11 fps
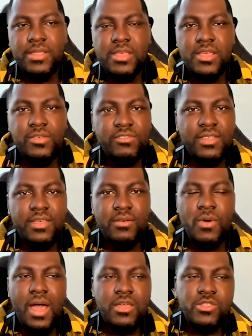to use it
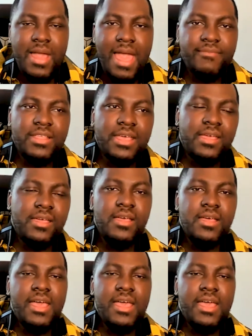while traveling.